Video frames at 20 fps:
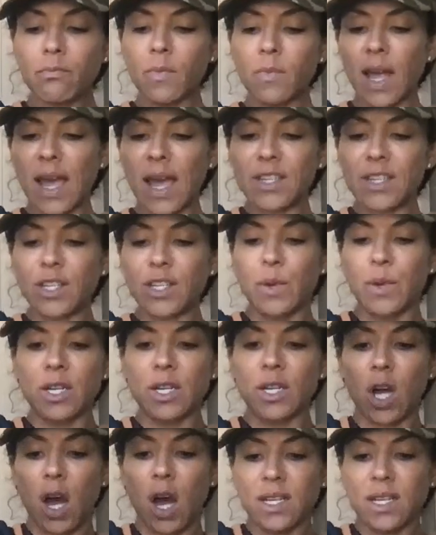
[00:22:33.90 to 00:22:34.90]
Okay, so you want
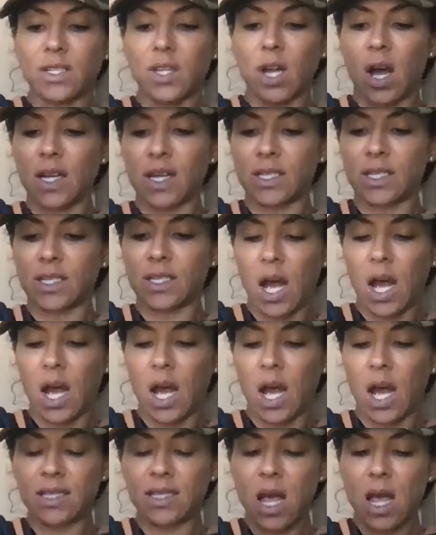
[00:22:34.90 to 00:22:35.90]
to toss, toss,
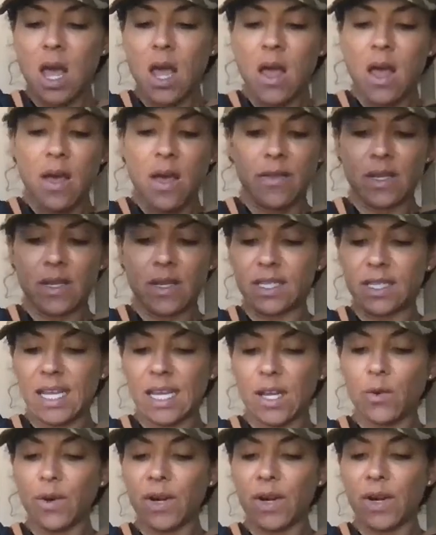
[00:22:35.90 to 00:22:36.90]
toss. The
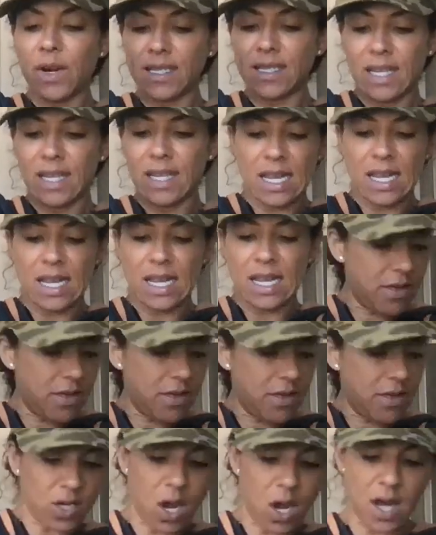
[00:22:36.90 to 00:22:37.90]
secret is in the
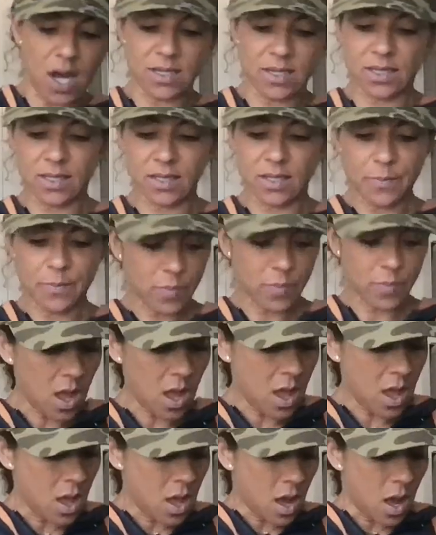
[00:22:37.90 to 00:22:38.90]
toss.
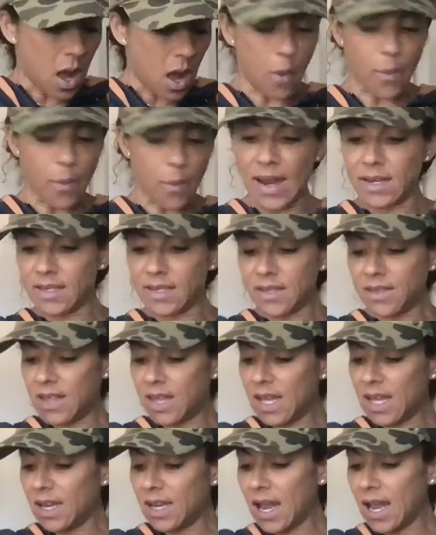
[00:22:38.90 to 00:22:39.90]
All right,
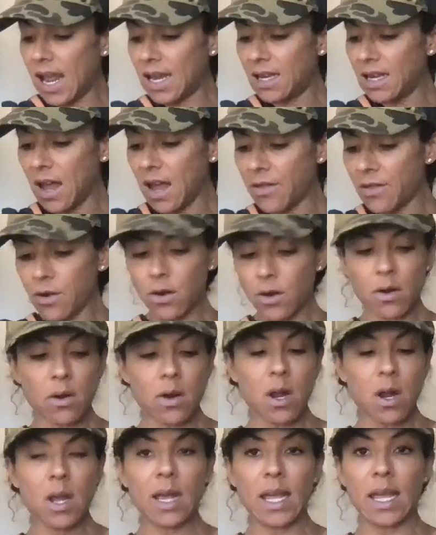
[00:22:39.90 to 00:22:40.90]
then
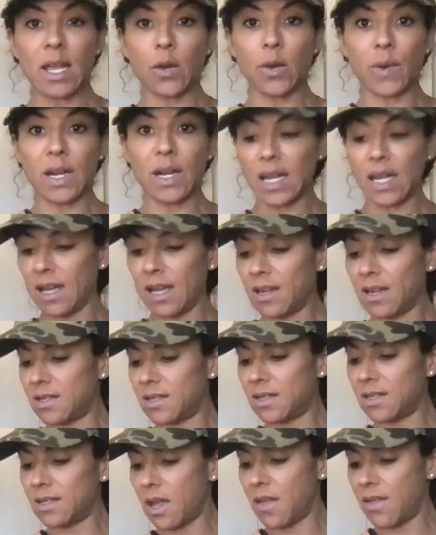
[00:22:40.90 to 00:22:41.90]
another
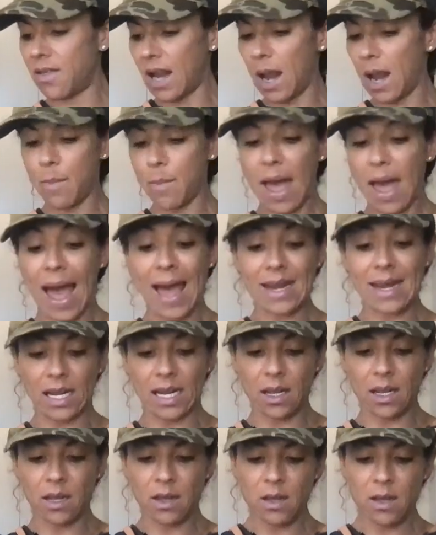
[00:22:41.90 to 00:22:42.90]
ingredient that I'm
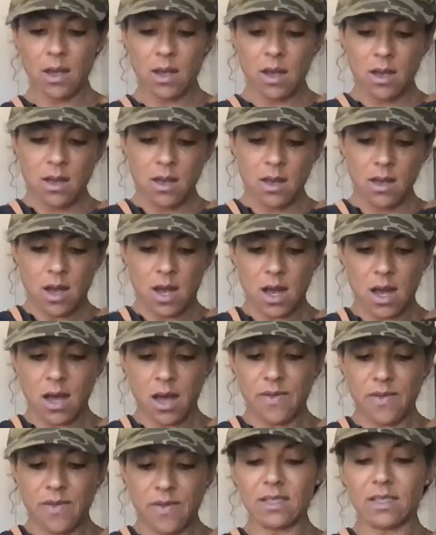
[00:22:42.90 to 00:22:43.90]
adding
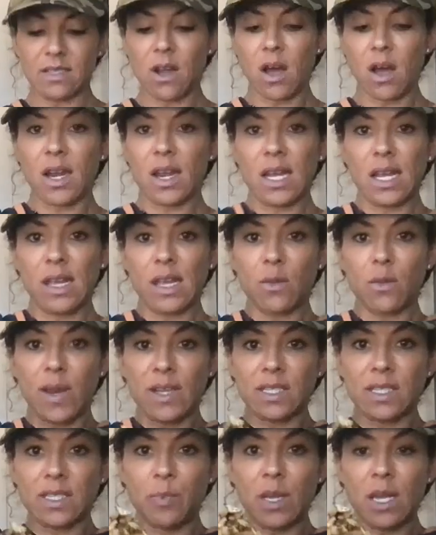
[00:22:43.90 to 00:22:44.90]
that is not in the
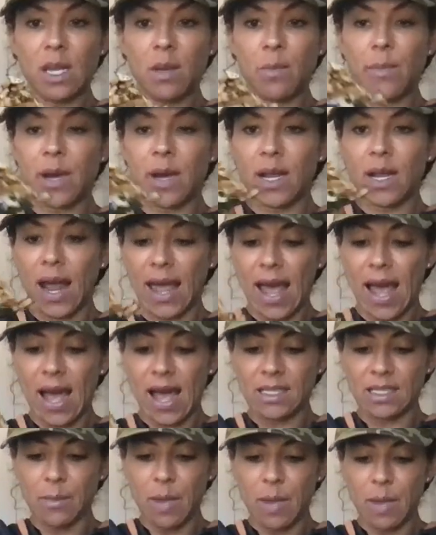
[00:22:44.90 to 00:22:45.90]
recipe, but I
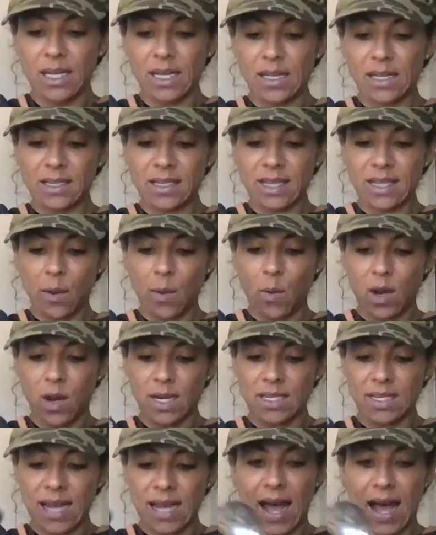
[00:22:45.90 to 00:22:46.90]
had some onions that I
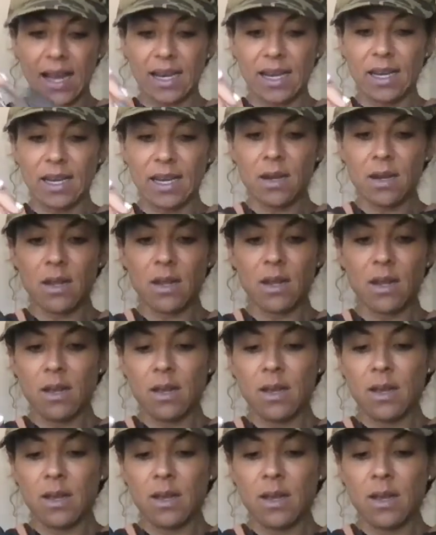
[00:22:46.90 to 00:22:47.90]
wanted to add in.
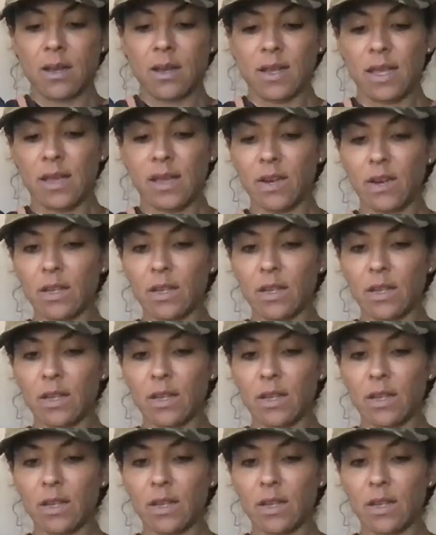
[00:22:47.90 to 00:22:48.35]
Give it a